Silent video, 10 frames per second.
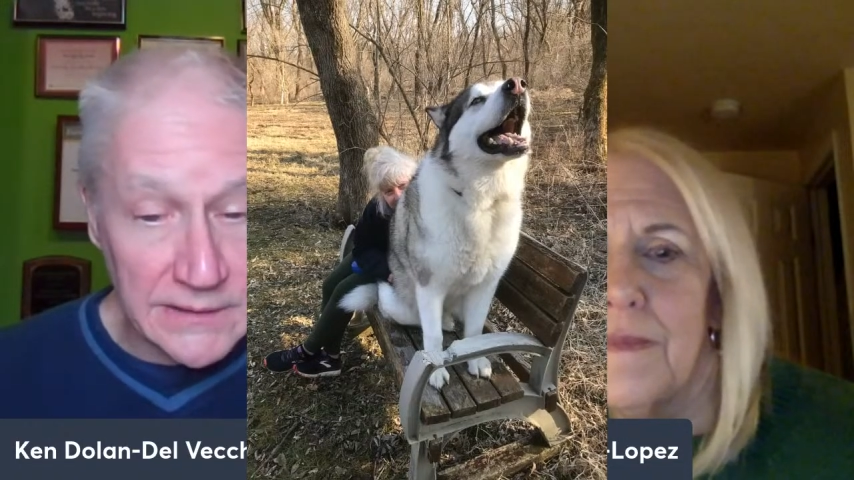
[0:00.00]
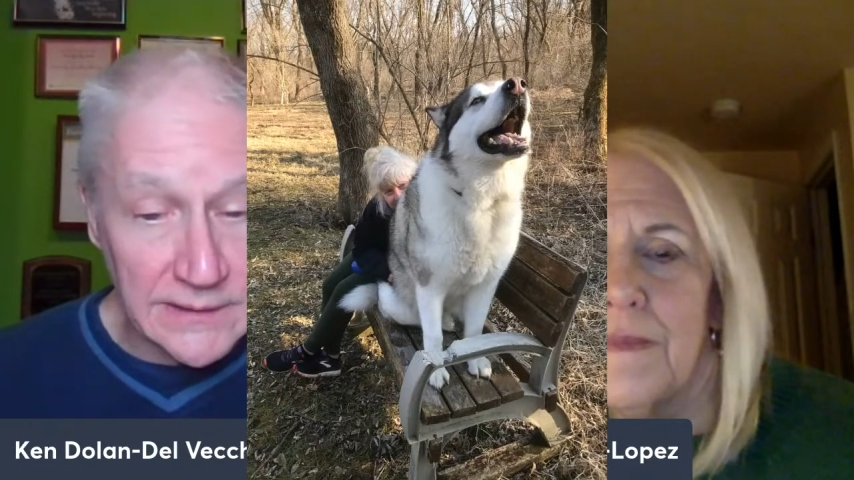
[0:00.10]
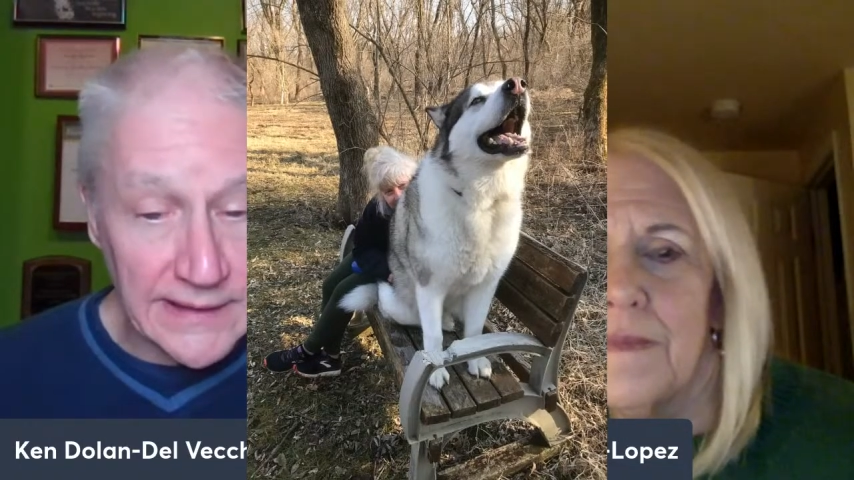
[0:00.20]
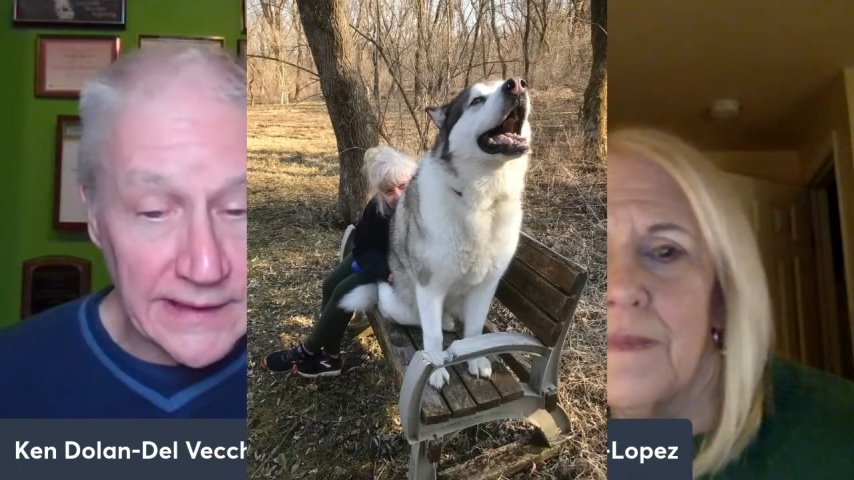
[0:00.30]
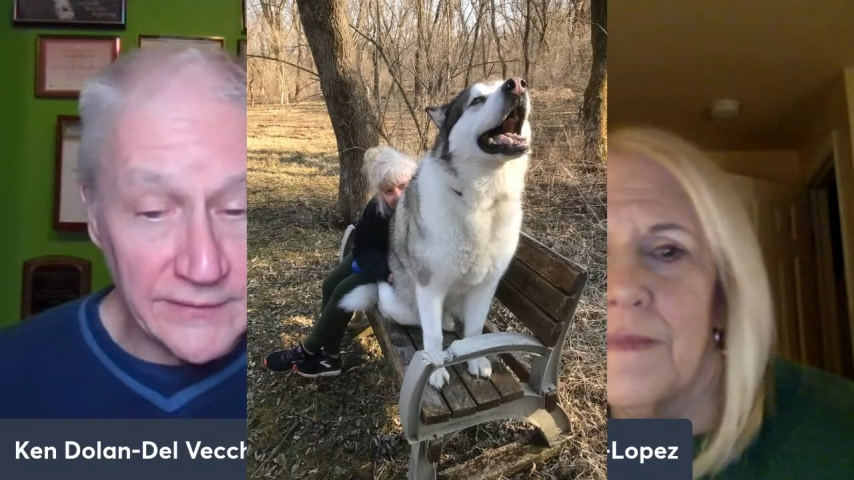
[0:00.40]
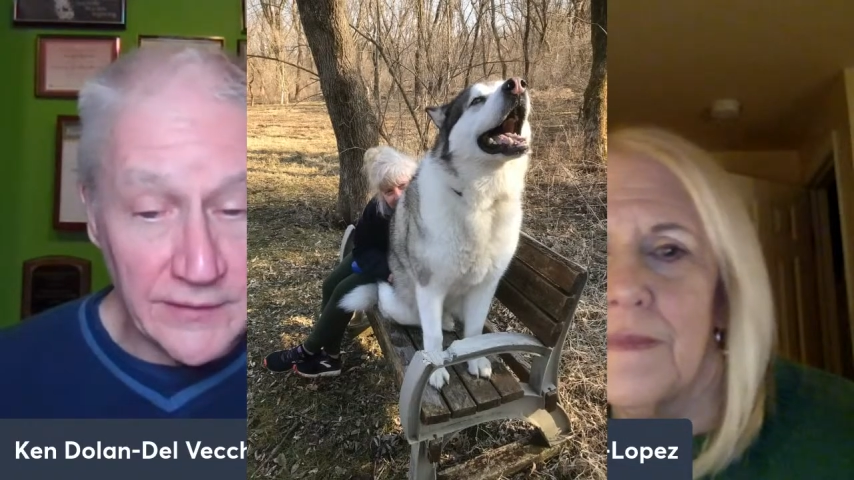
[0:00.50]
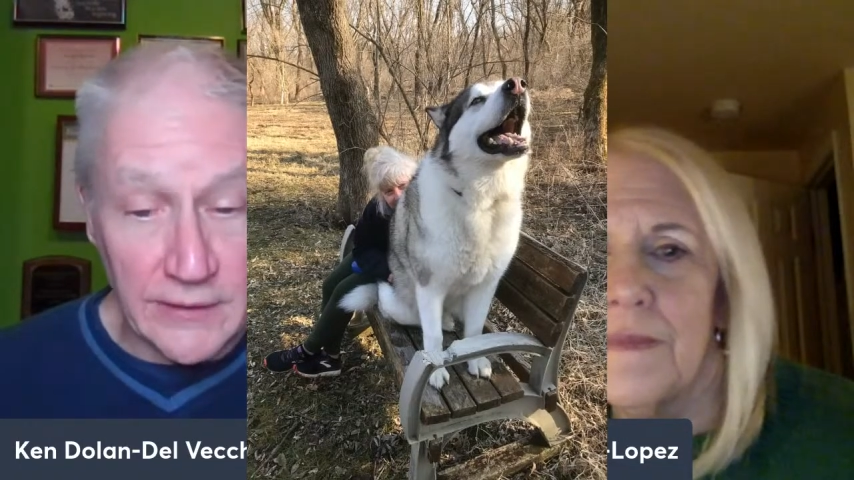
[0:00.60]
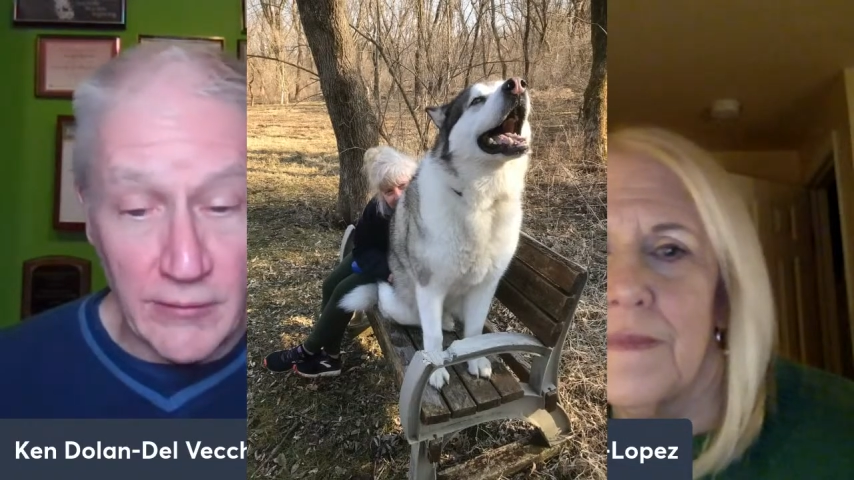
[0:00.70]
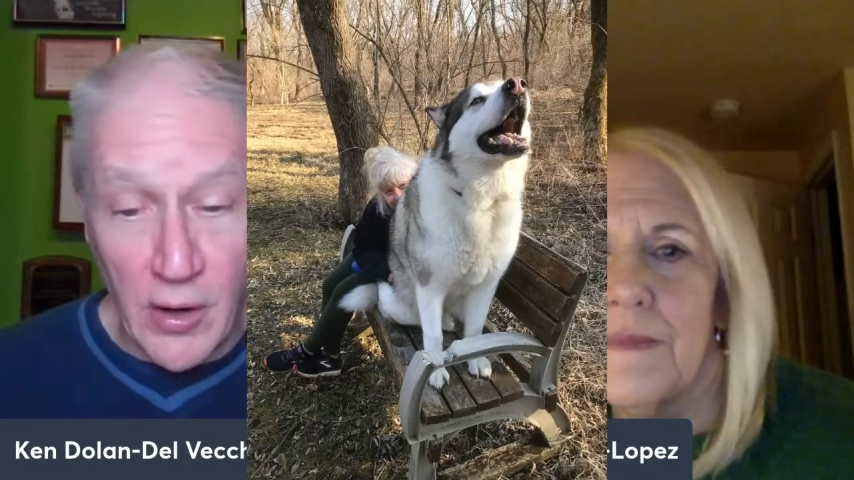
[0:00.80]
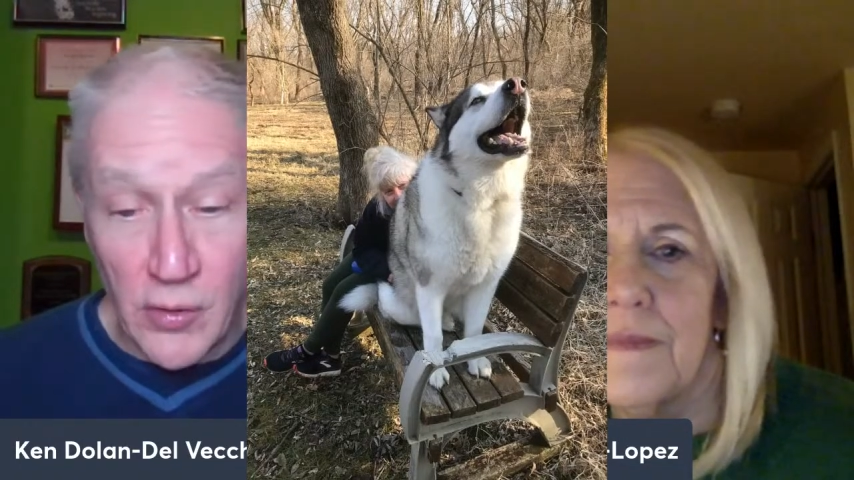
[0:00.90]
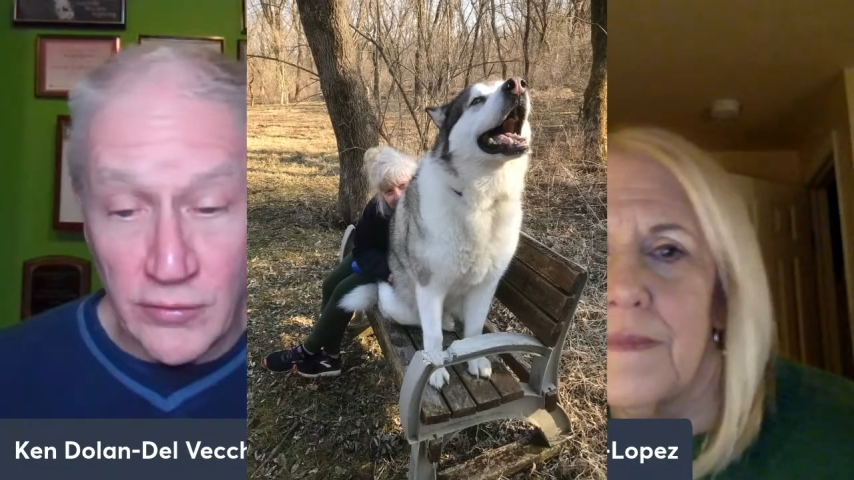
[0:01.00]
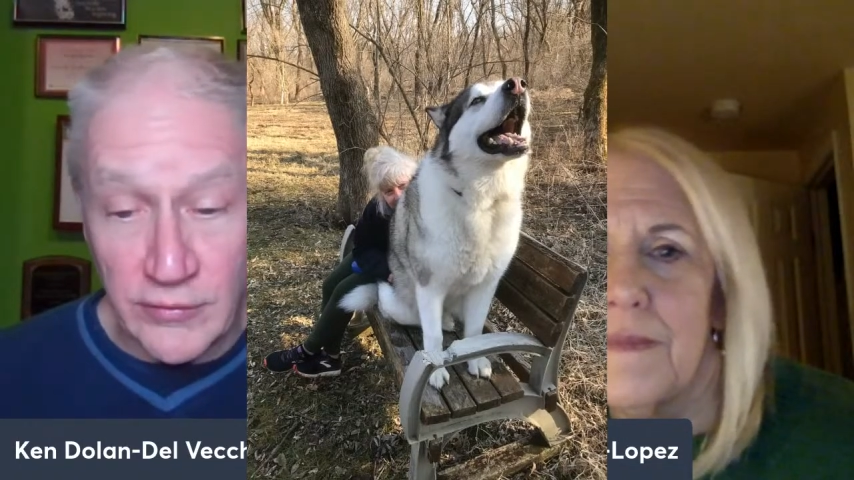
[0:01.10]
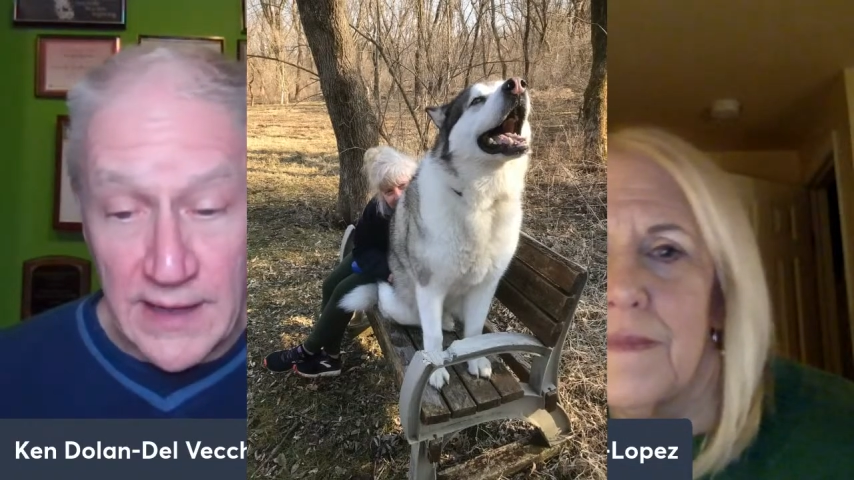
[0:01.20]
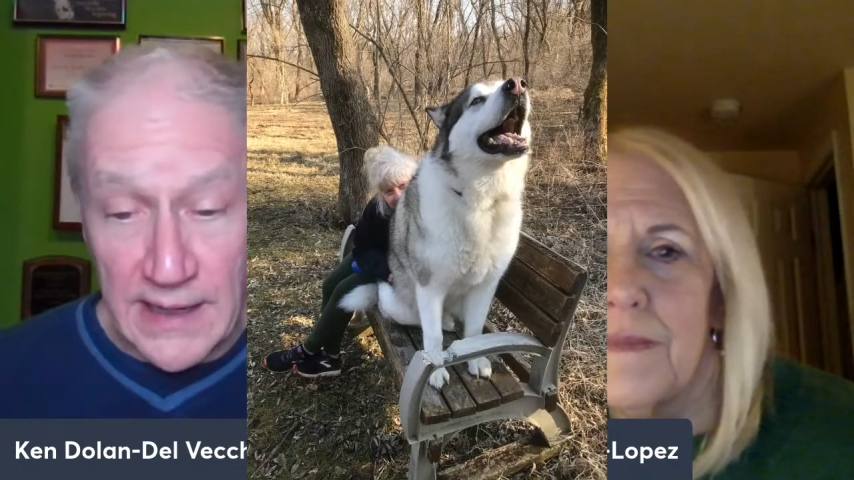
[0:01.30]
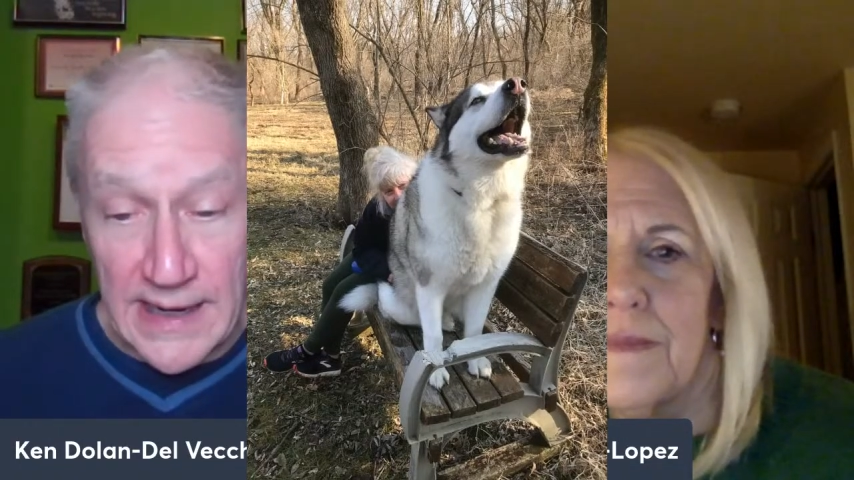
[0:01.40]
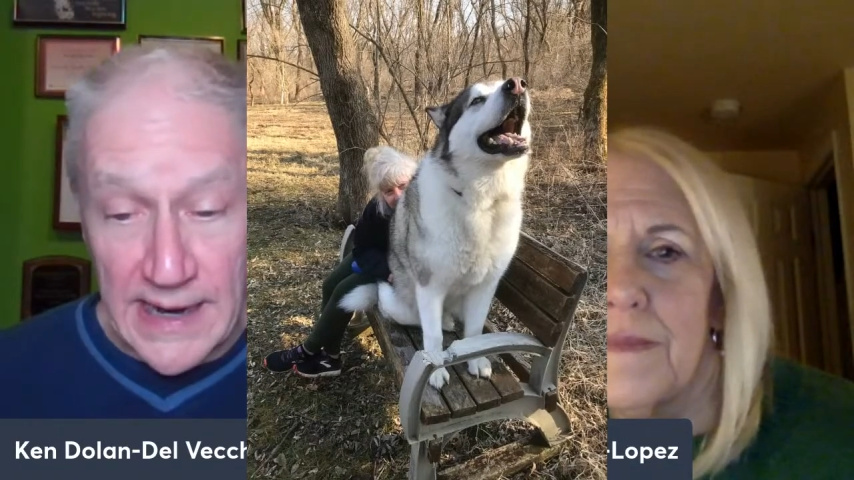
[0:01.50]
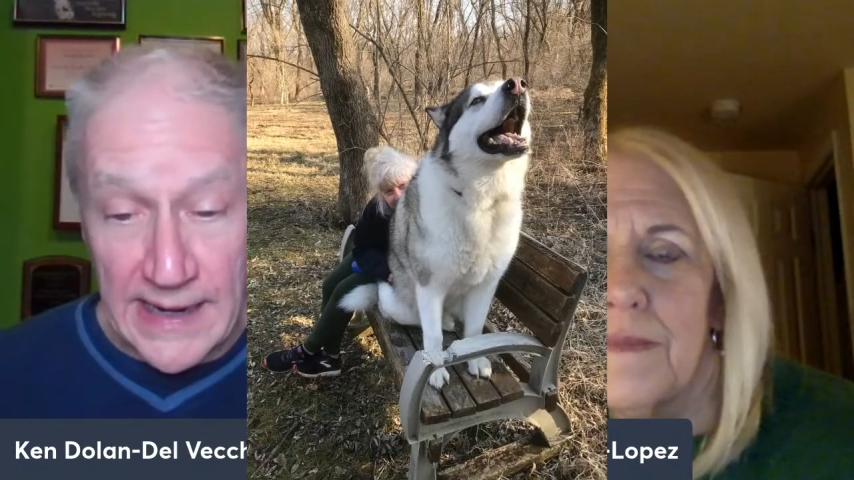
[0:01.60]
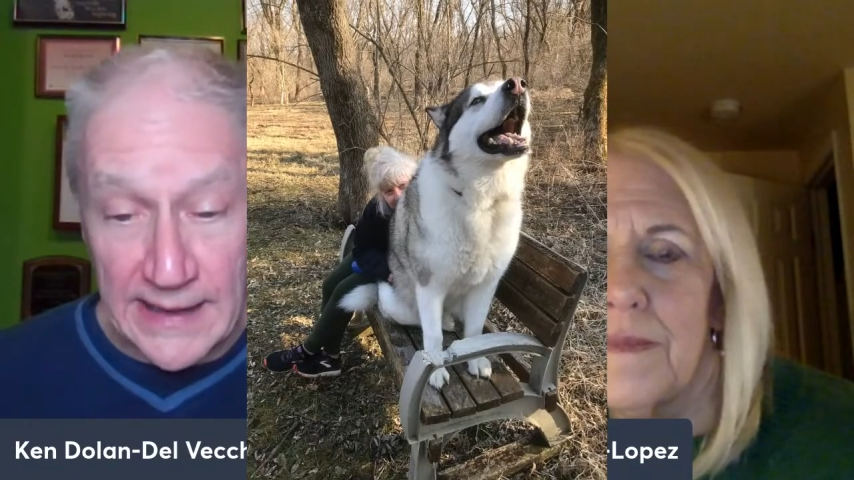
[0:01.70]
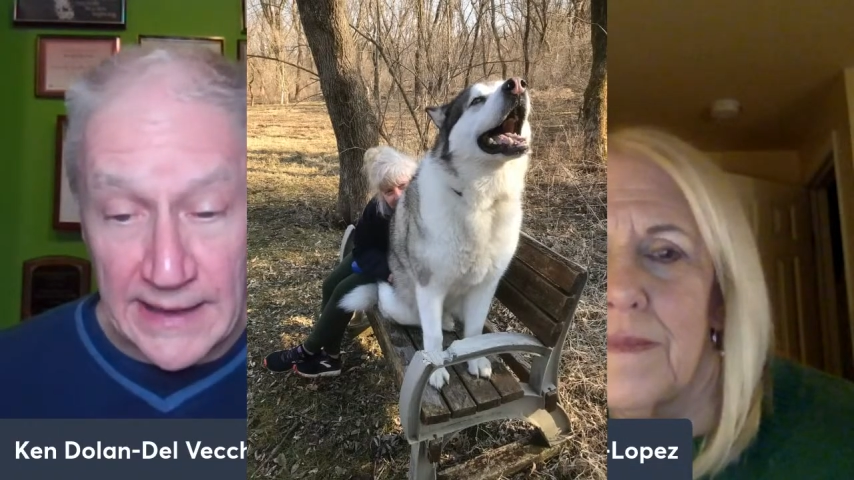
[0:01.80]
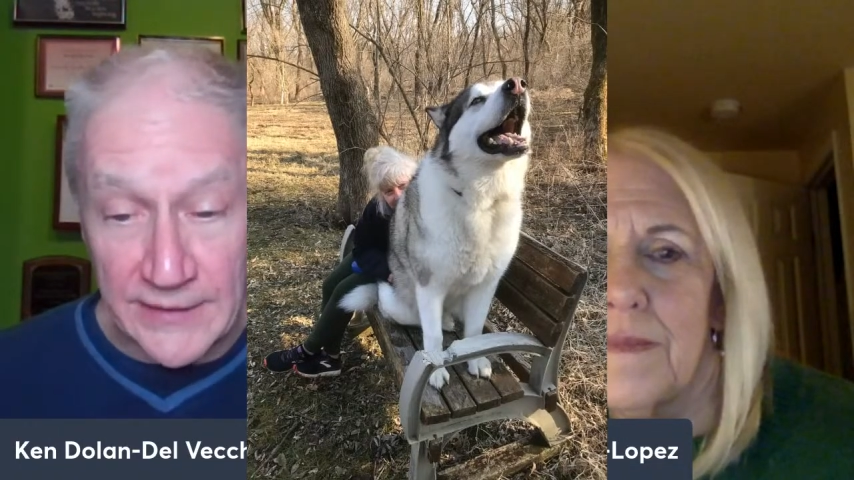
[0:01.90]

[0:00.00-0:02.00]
clinging to your owner, Diane,